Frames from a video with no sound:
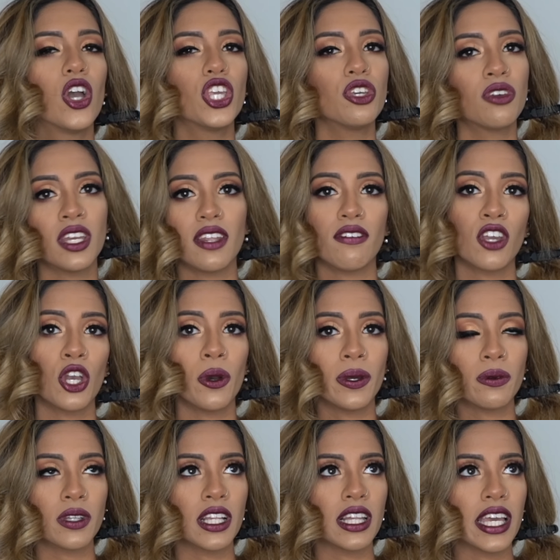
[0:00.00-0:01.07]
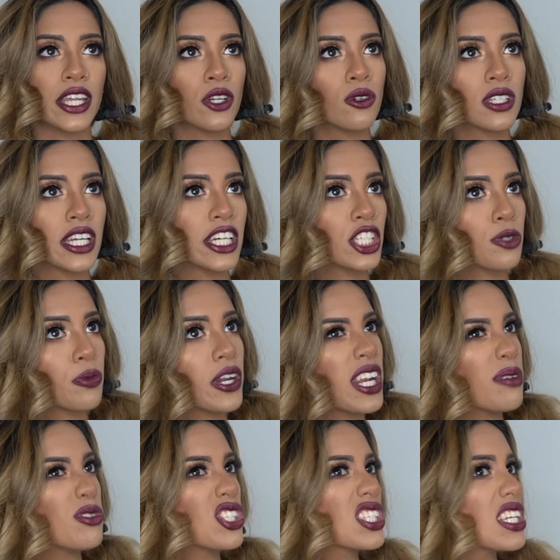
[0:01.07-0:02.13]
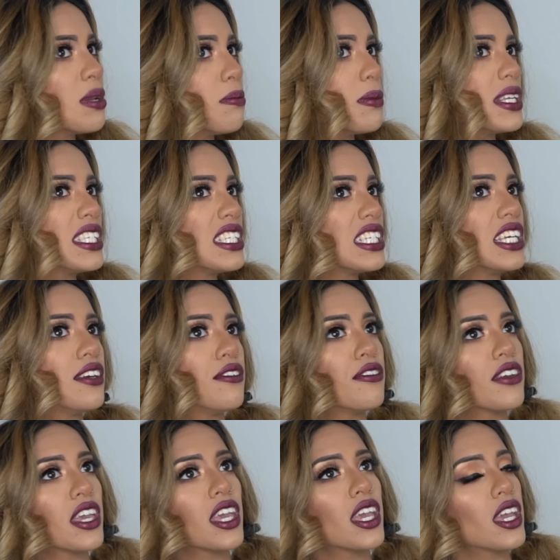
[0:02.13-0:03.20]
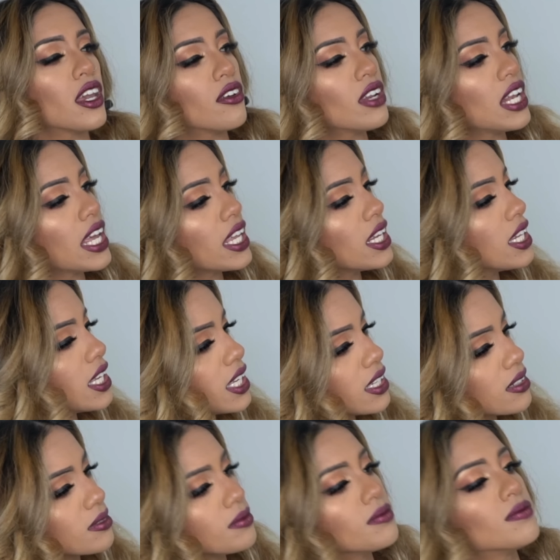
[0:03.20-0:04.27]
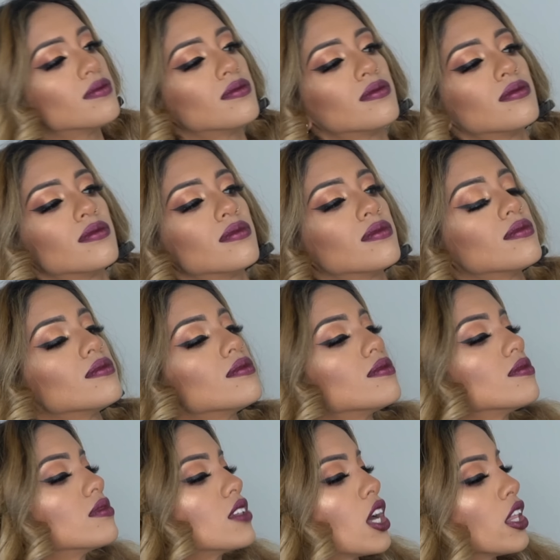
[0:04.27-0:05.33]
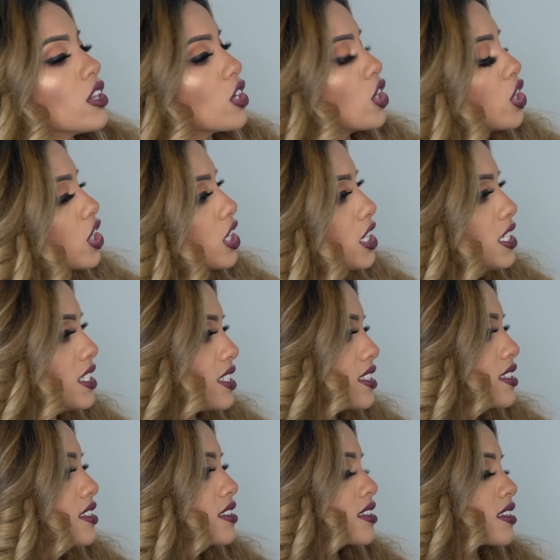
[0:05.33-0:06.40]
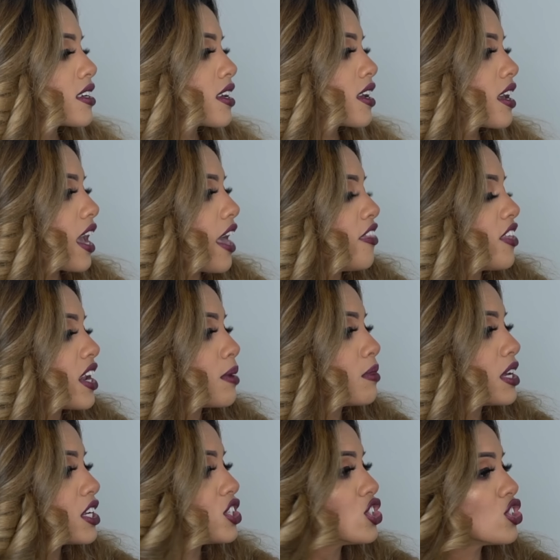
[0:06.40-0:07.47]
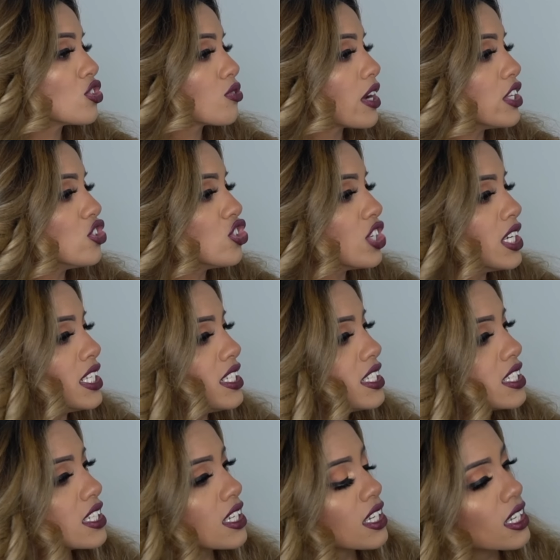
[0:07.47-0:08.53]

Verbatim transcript: You could even go in with a light hold hairspray, and I'm just gonna mist it very lightly on the curls, and then I'm gonna scrunch it